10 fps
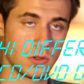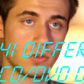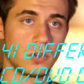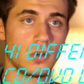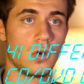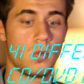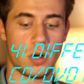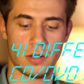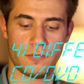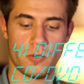So
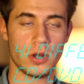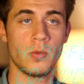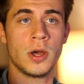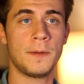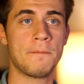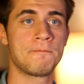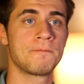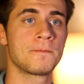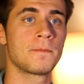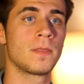1 in 41.
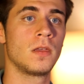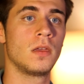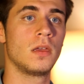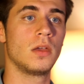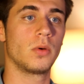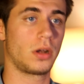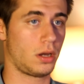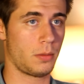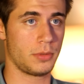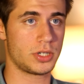We're
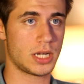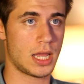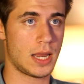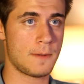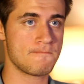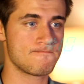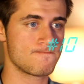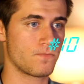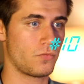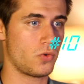10.
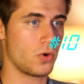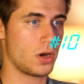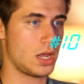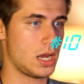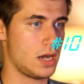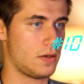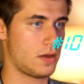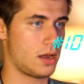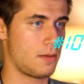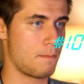4, 8,
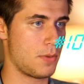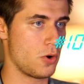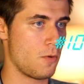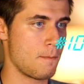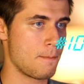10, boom.